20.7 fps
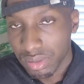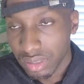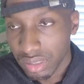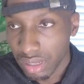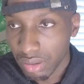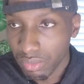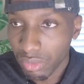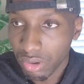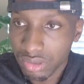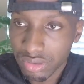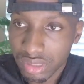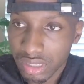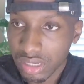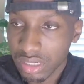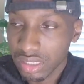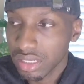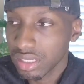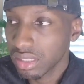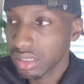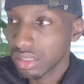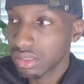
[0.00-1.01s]
They want their
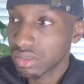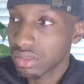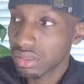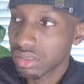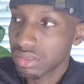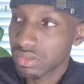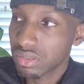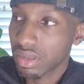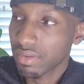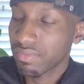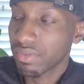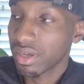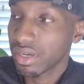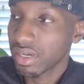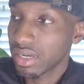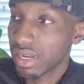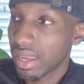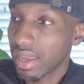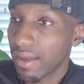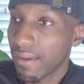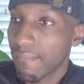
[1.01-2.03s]
needs and stuff like
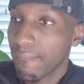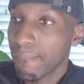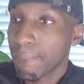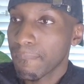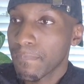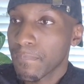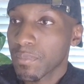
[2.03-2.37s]
that.